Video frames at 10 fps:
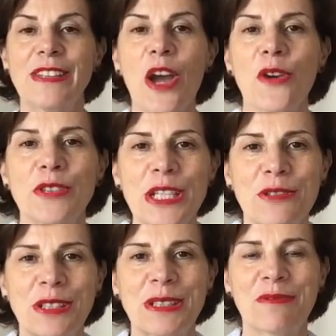Now, an
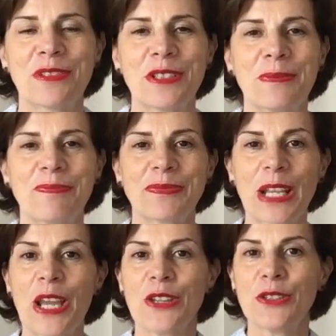extra tip for you.
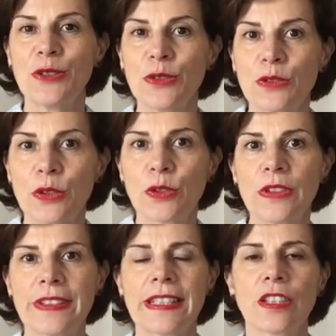You know, the
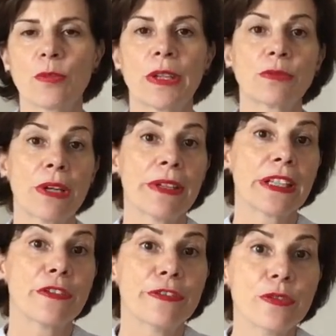good thing about
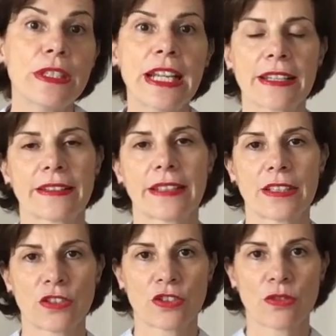wearing full-length
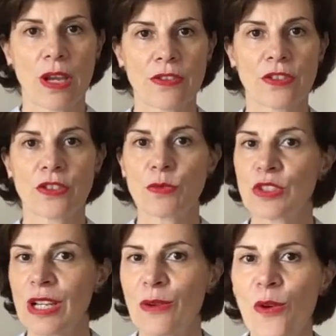trousers,
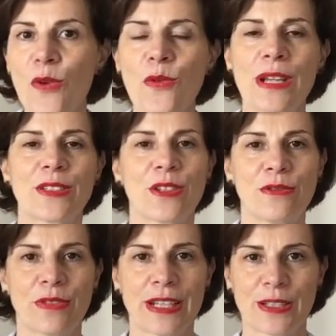which I always
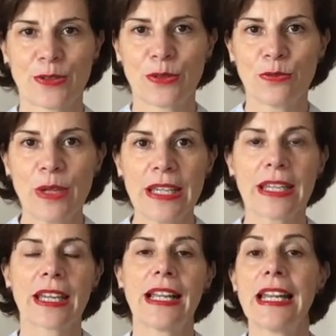advise to
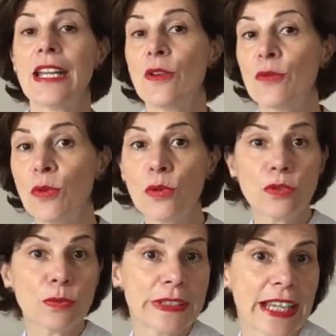wear,
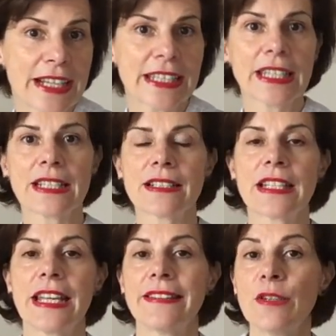worn with high heels,
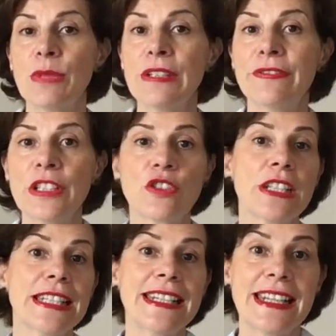they will
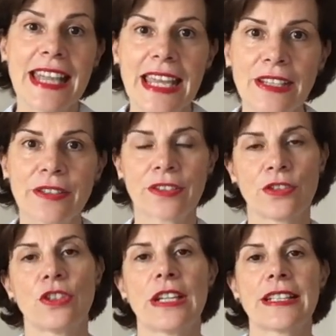visually
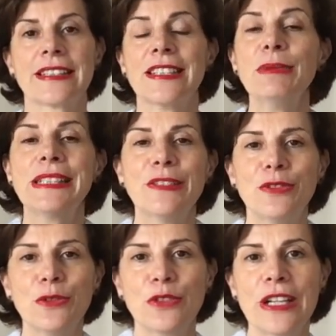lengthen your legs. They will give
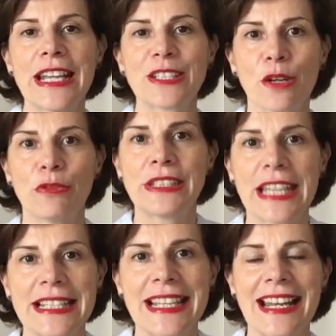you the legs of a
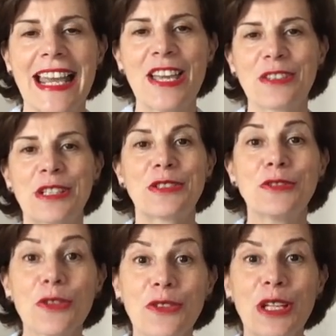gazelle. There is
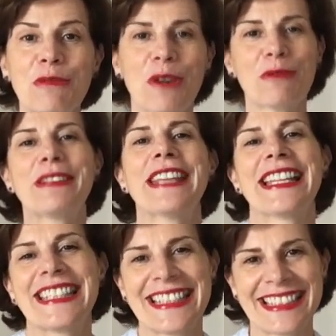nothing wrong with
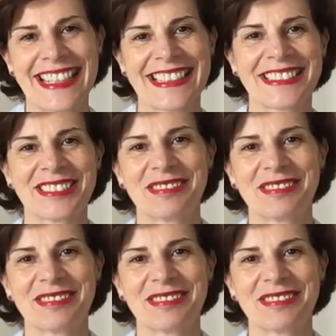that, is there?